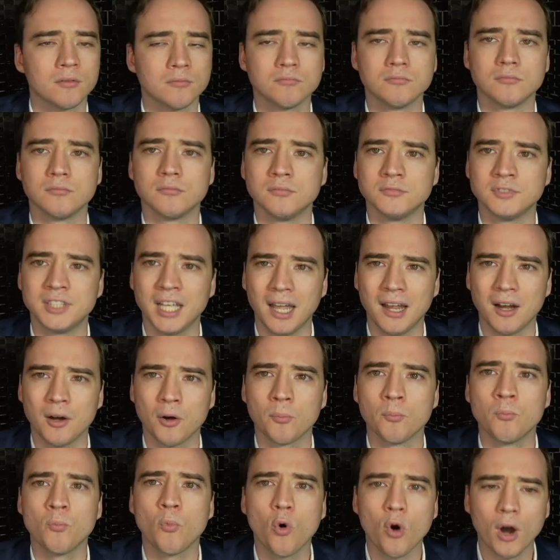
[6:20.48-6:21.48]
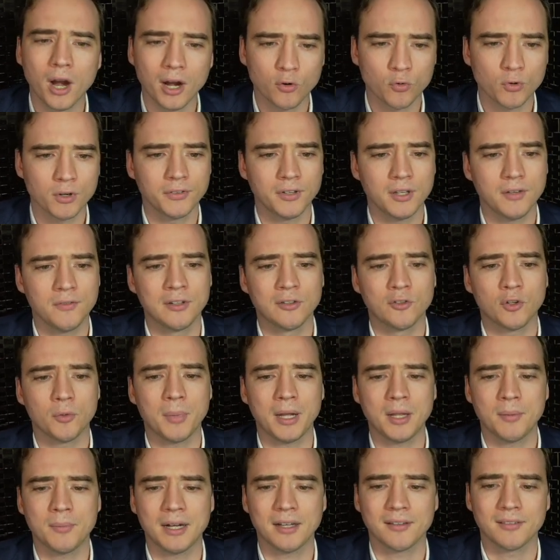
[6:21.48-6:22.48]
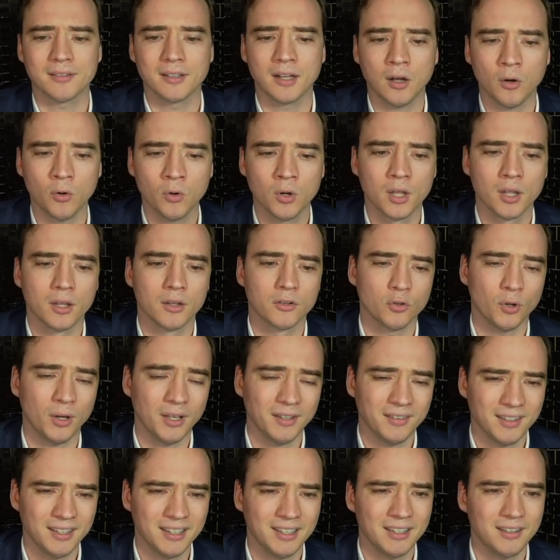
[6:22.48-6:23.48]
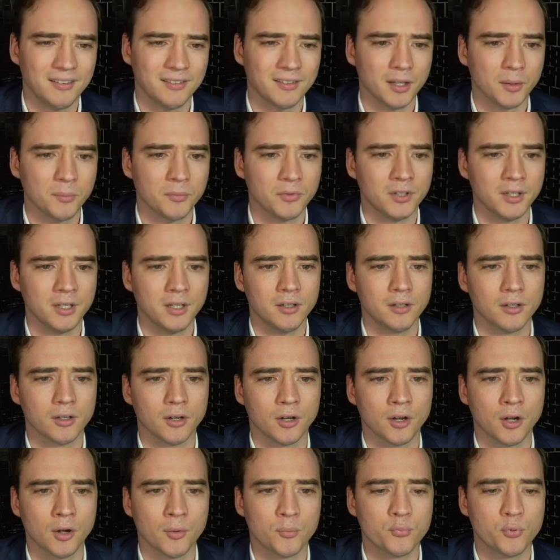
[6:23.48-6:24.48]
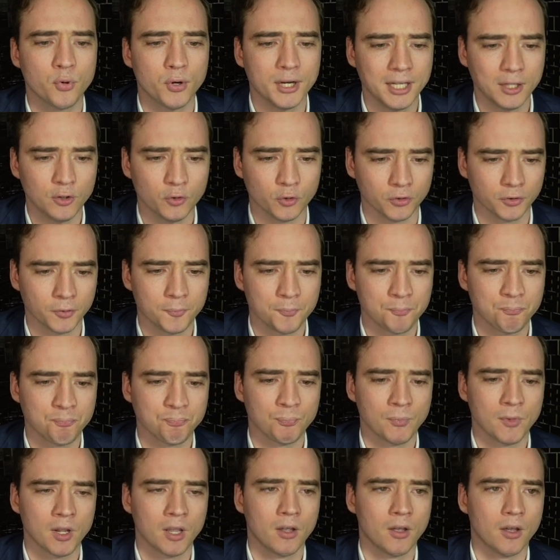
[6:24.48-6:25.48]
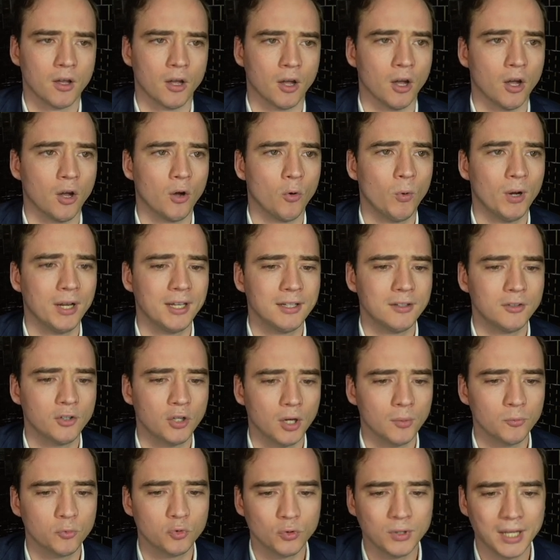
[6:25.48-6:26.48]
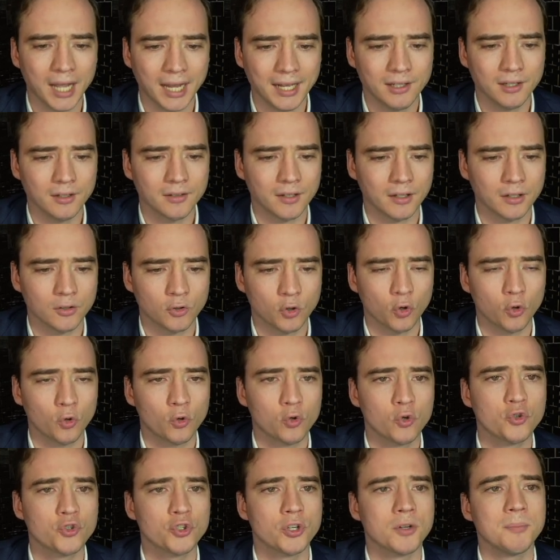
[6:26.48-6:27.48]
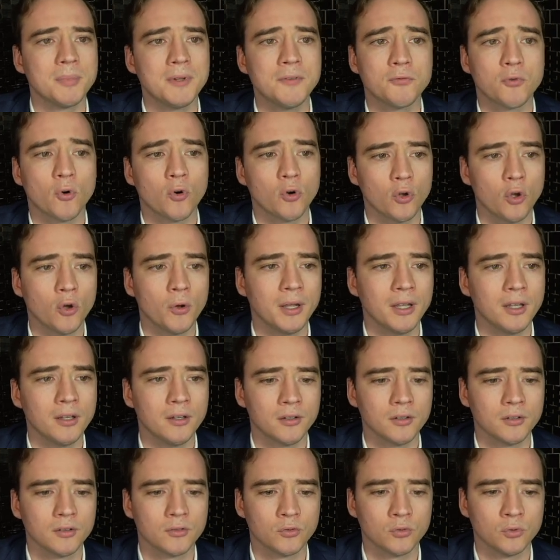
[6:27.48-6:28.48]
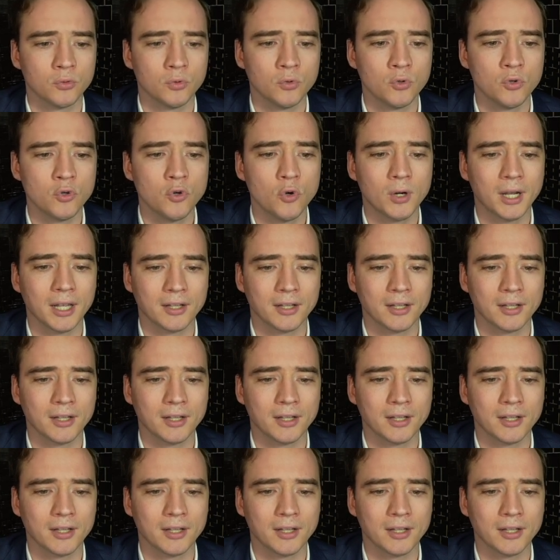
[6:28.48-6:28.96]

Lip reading: they are more aggressive in the buybacks now. So I think it's something pretty good. When it comes to guidance and conclusion before going to look at the